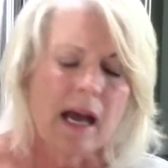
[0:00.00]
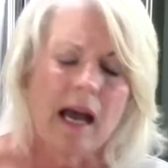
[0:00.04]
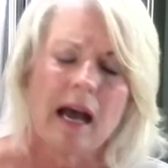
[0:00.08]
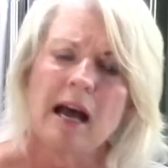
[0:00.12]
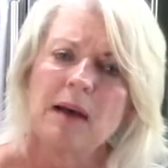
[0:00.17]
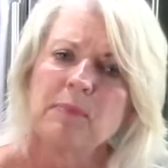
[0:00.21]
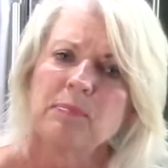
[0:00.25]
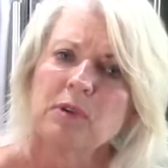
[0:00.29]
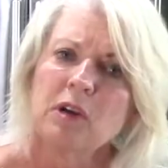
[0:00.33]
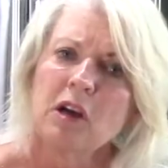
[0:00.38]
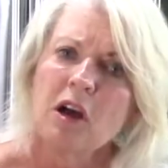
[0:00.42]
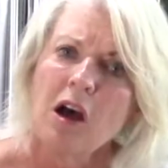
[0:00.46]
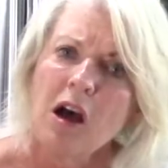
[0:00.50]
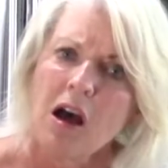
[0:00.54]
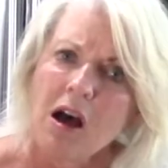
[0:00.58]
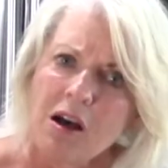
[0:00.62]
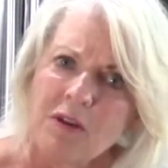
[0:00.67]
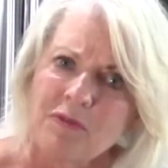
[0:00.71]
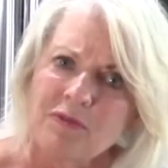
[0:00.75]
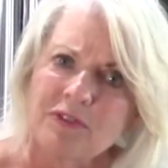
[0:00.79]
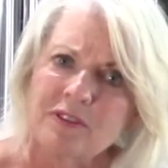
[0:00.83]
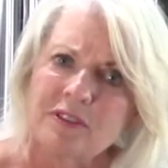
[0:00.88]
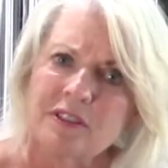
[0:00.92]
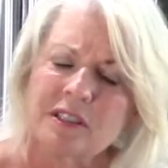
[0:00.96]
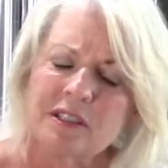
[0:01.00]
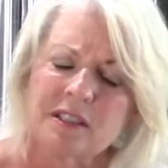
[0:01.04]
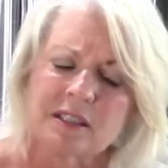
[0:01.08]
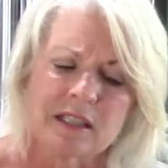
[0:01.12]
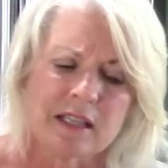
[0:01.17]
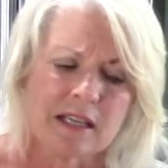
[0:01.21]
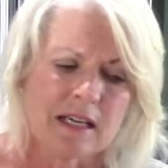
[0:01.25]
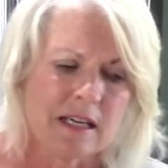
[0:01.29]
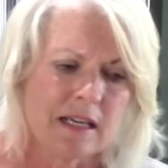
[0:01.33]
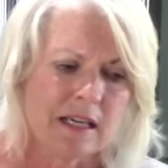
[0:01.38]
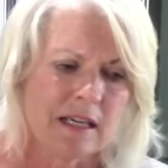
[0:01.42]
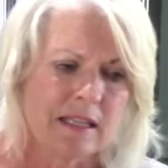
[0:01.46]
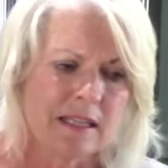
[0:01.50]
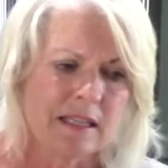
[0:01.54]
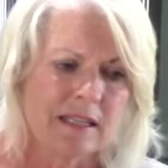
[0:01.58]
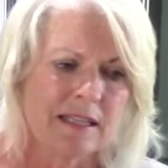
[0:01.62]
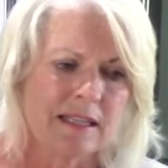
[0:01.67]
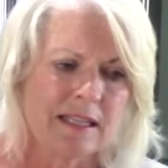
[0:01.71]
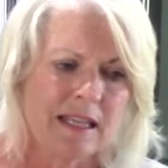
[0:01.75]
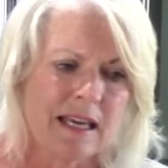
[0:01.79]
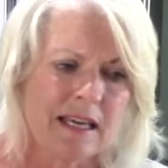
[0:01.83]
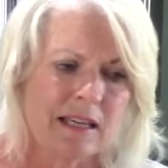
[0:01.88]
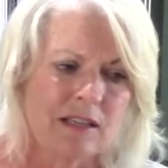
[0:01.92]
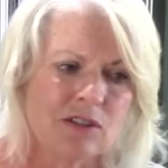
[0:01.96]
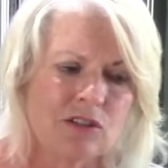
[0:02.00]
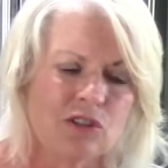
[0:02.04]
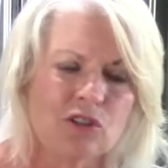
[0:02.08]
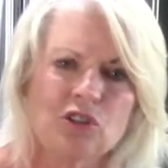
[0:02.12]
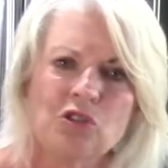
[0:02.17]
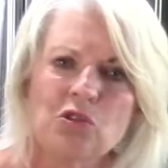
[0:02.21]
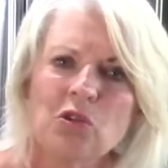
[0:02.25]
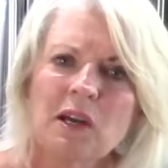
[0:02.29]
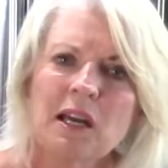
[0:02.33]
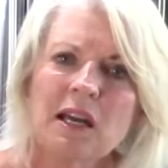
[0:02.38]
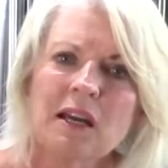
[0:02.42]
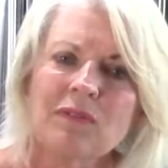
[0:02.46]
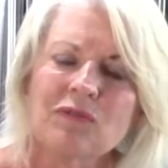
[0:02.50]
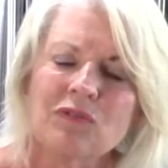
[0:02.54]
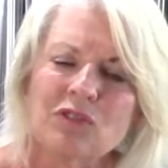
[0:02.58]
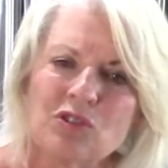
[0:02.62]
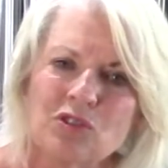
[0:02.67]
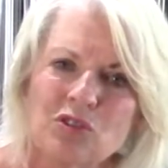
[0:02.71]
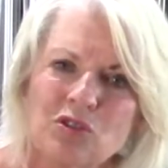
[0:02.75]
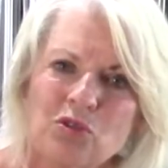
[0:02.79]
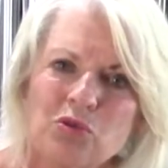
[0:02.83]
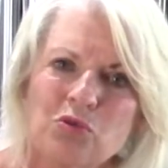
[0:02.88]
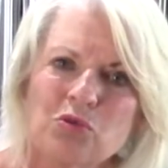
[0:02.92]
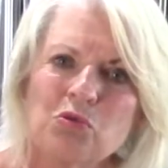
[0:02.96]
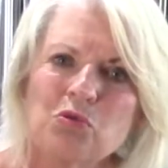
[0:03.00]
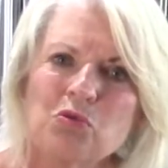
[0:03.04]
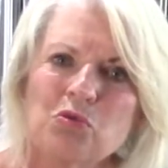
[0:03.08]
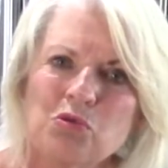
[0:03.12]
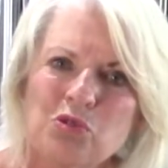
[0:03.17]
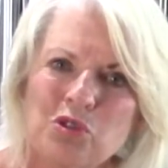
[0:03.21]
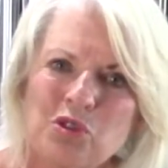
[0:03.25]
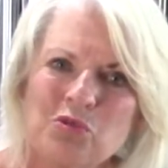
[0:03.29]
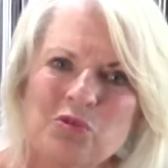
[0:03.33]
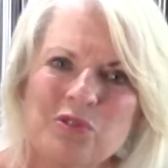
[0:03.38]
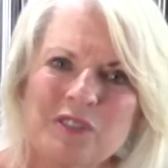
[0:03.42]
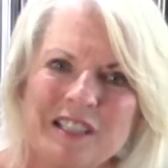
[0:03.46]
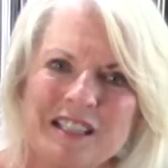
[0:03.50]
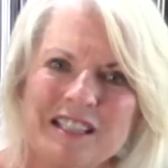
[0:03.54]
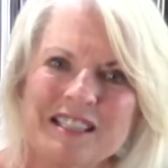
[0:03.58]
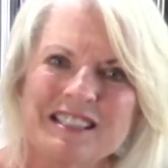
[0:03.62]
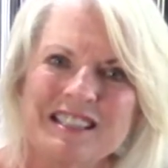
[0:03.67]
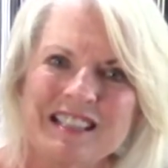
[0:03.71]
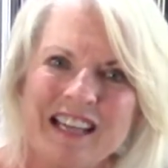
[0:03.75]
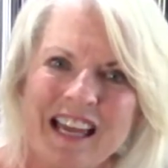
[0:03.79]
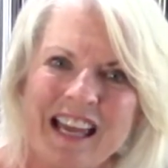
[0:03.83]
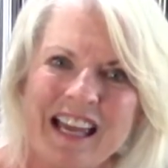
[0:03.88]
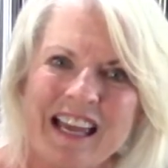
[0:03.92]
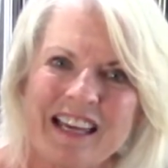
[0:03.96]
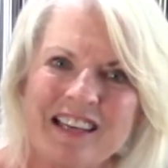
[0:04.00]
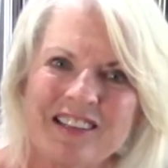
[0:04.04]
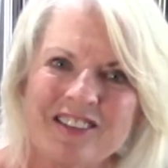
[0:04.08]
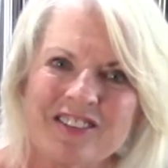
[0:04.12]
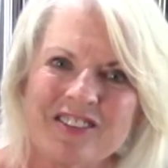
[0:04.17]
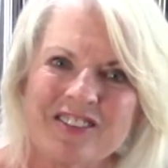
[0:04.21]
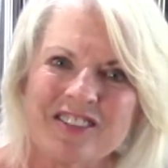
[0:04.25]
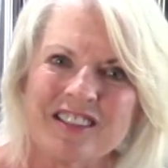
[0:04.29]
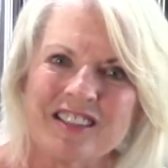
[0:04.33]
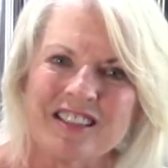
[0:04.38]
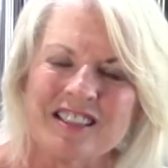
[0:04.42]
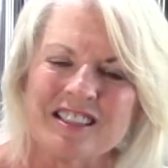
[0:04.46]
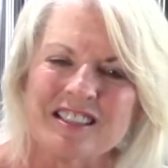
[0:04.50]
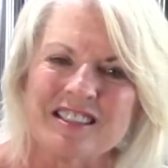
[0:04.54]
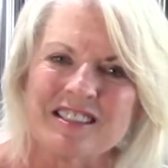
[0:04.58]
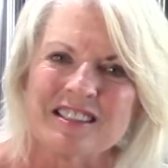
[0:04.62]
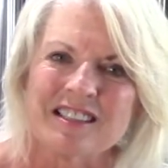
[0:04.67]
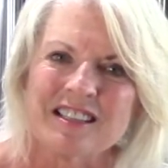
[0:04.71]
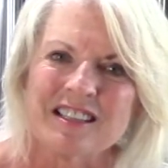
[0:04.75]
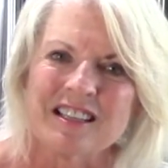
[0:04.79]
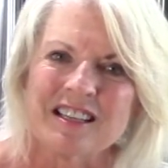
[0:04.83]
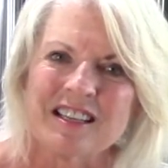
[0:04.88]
I'm confident that you have the tools you need to handle this.